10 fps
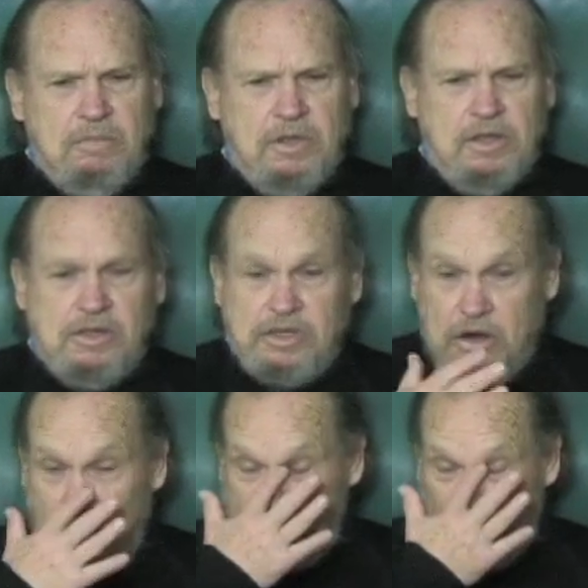because
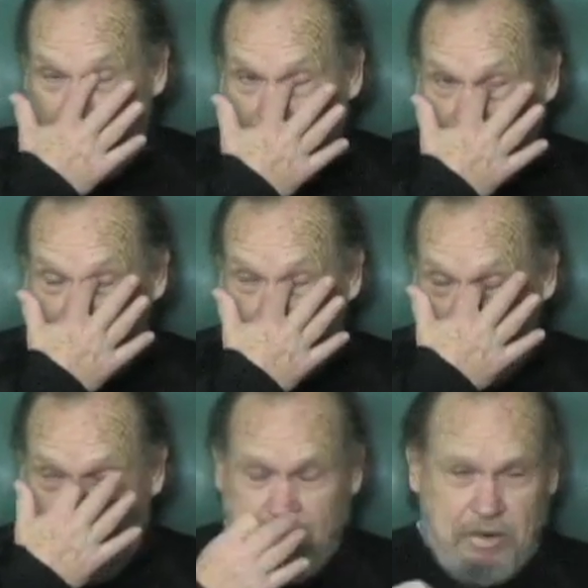it always had a crosswind.